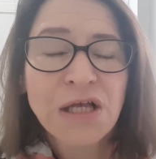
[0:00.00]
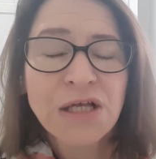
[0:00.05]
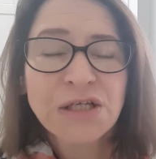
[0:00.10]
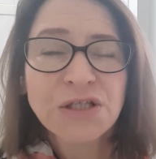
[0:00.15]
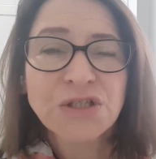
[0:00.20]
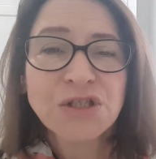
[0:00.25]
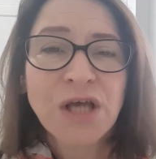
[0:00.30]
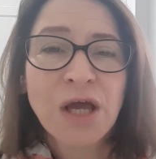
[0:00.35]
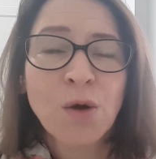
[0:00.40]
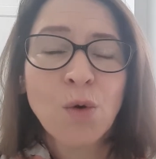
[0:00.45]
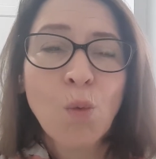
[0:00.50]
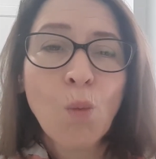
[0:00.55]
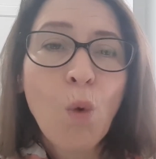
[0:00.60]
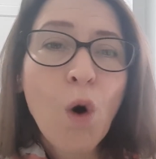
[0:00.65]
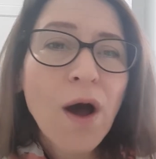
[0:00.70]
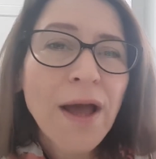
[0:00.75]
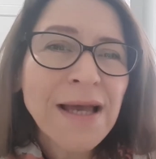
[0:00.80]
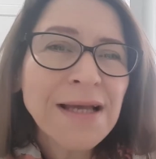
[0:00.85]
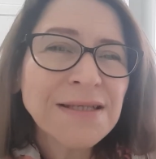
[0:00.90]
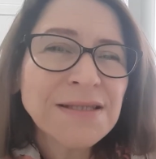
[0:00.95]
So
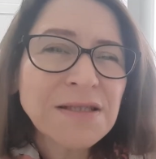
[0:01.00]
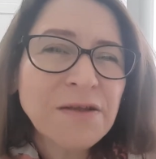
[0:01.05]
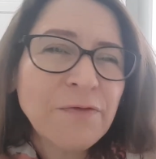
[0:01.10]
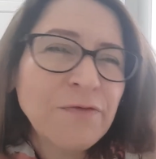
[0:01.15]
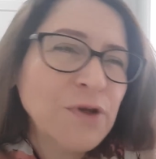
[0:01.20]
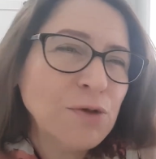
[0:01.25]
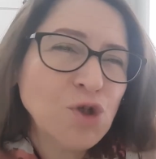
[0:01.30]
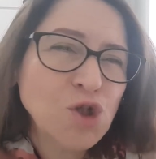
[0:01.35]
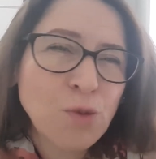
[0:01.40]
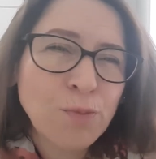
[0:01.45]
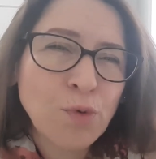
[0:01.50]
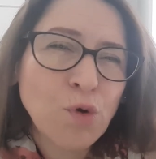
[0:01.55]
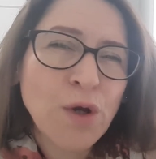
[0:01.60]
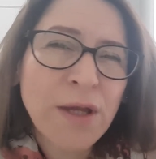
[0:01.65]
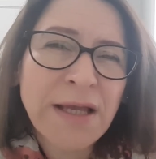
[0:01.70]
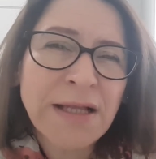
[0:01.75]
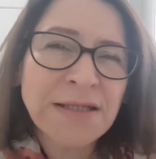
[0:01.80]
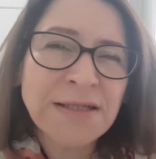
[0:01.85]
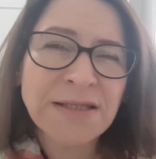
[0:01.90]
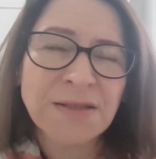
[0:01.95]
what is the future
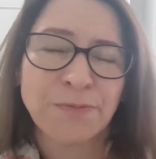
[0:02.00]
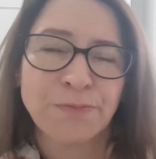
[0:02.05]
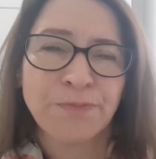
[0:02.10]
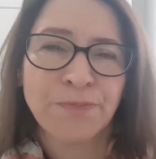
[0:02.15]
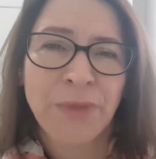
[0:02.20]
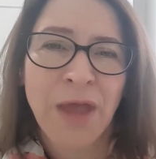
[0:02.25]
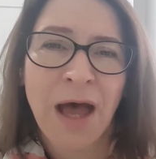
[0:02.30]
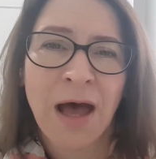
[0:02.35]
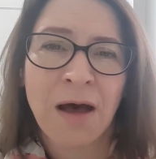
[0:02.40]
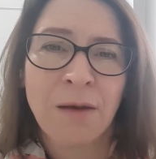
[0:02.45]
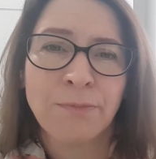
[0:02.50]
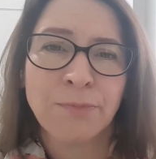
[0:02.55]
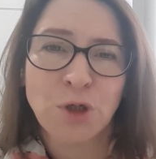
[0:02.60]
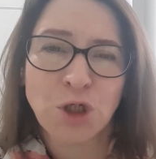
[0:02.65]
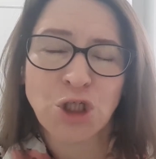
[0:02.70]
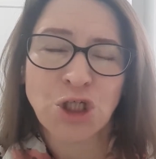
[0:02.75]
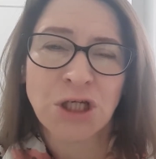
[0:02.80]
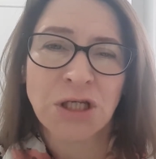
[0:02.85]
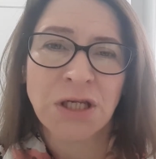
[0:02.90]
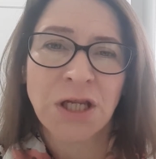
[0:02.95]
bookings uh,
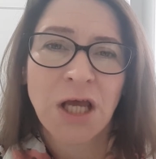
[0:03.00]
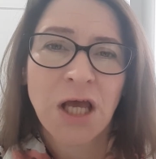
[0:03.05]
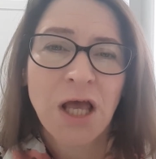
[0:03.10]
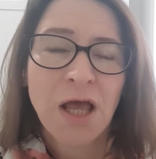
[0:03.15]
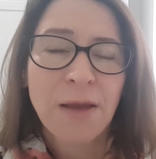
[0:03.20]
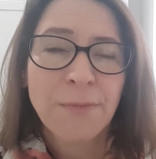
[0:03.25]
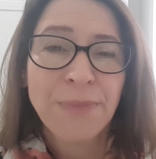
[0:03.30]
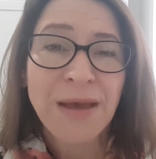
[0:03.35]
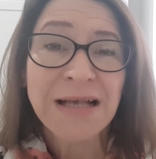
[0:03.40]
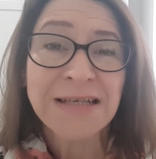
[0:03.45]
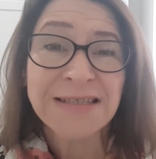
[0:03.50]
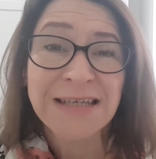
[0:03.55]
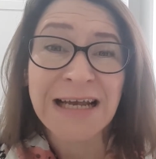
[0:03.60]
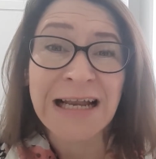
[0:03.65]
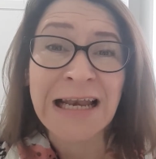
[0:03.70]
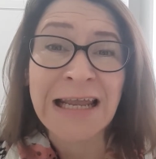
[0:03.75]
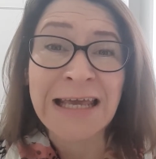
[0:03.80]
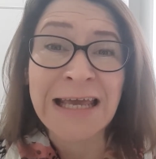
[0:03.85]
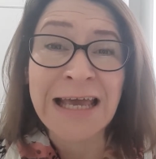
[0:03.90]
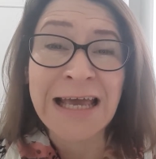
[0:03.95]
button?
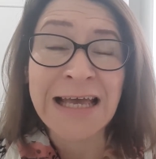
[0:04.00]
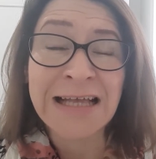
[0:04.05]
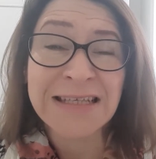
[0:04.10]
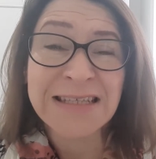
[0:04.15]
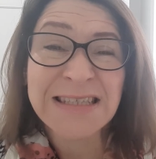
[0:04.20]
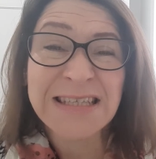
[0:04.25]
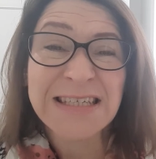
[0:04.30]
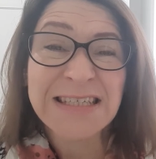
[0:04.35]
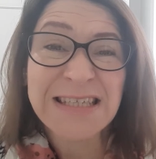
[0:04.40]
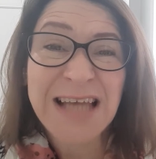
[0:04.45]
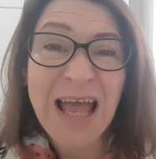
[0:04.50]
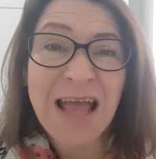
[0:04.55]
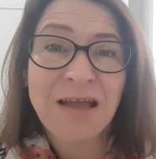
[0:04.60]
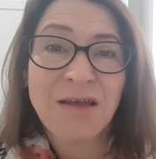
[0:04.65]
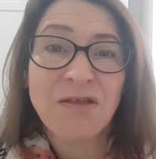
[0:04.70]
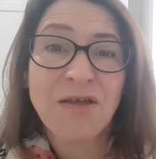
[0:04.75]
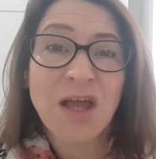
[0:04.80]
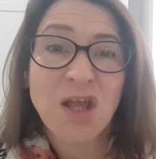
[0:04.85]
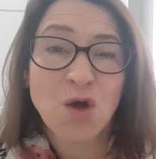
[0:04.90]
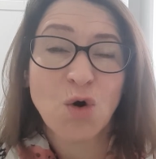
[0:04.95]
Basically, it's the
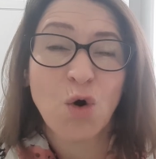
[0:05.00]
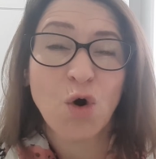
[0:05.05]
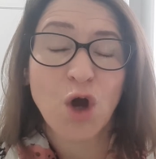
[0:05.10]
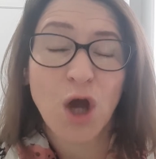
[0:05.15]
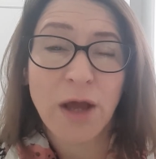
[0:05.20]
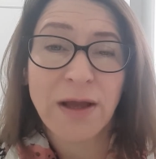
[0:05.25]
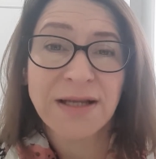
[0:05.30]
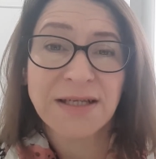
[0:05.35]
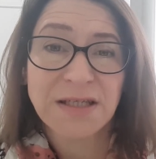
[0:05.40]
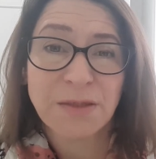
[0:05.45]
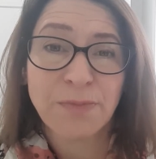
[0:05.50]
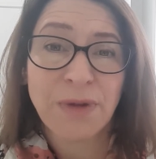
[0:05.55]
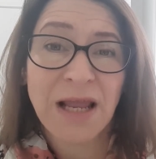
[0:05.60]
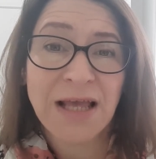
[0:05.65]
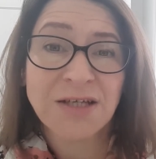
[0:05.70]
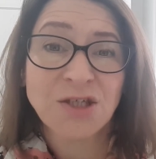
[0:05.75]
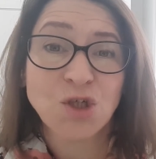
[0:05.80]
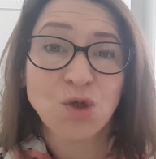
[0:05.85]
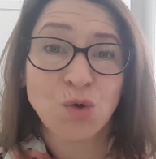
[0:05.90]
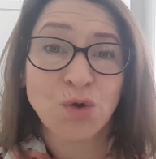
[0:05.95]
date that you're going to
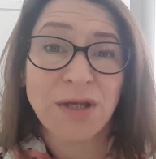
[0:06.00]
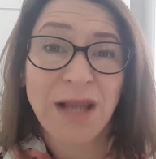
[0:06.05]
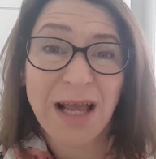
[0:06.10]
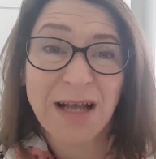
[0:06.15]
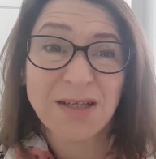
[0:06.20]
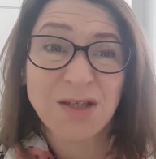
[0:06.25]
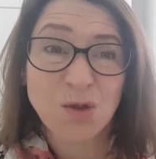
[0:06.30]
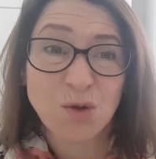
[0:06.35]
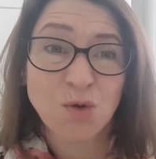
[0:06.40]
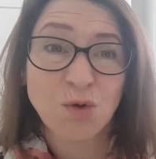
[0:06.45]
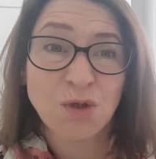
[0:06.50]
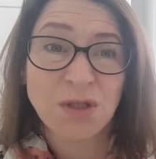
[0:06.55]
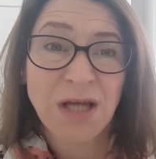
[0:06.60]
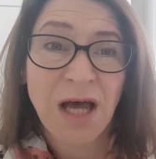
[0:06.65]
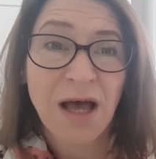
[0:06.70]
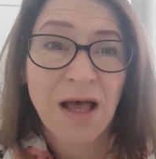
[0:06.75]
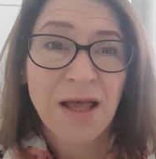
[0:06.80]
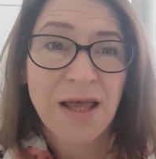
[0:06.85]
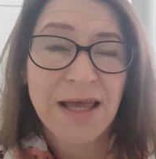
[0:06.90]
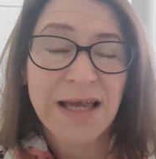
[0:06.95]
place your next
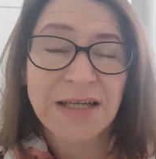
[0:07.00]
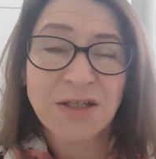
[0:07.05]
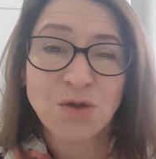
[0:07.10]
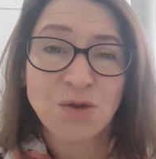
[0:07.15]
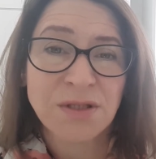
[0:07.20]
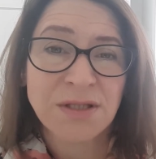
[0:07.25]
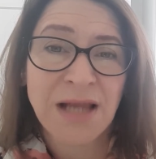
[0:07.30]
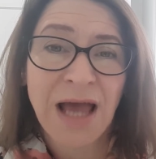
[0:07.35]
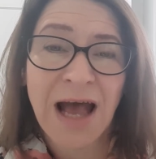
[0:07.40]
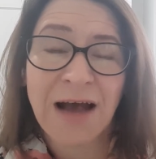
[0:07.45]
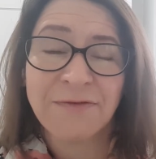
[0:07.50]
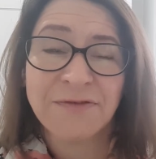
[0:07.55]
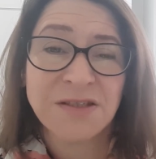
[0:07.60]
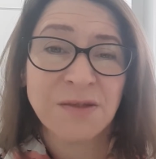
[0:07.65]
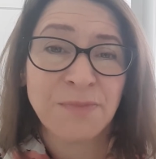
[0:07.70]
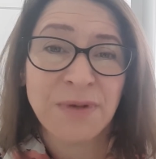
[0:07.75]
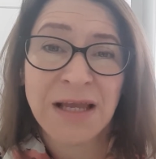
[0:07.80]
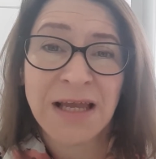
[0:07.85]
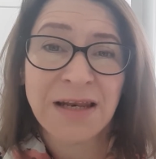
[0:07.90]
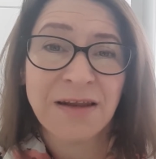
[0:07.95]
order. It doesn't have to
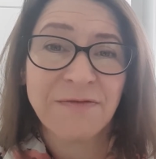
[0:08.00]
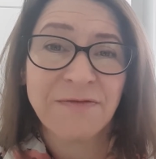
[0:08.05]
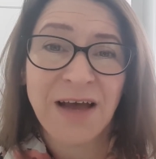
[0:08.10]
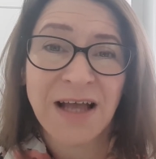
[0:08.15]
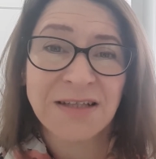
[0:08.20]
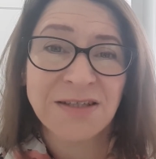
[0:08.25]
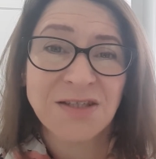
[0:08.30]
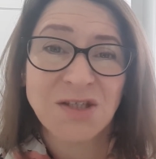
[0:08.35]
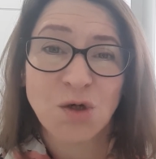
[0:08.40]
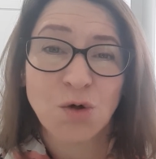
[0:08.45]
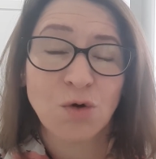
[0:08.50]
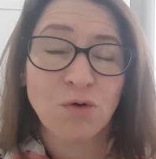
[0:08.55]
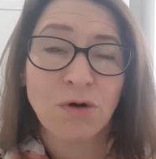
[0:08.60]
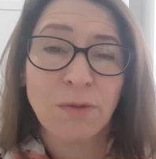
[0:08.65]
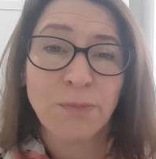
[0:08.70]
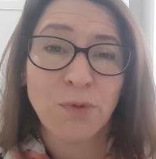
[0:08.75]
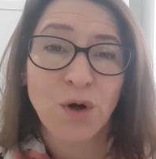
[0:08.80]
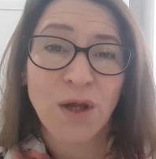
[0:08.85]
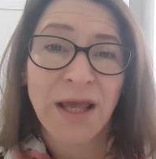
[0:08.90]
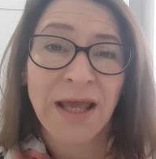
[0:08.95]
be an event or a
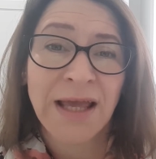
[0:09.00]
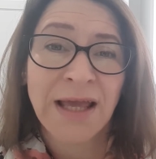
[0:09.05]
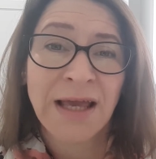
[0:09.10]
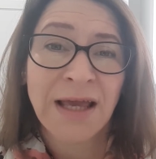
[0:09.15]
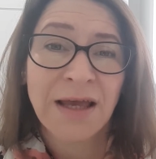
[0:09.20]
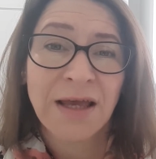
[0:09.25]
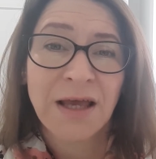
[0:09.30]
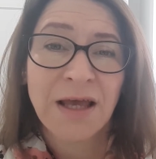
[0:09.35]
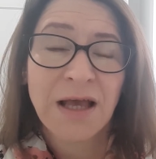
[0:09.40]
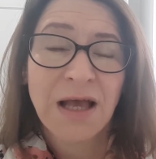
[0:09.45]
booking.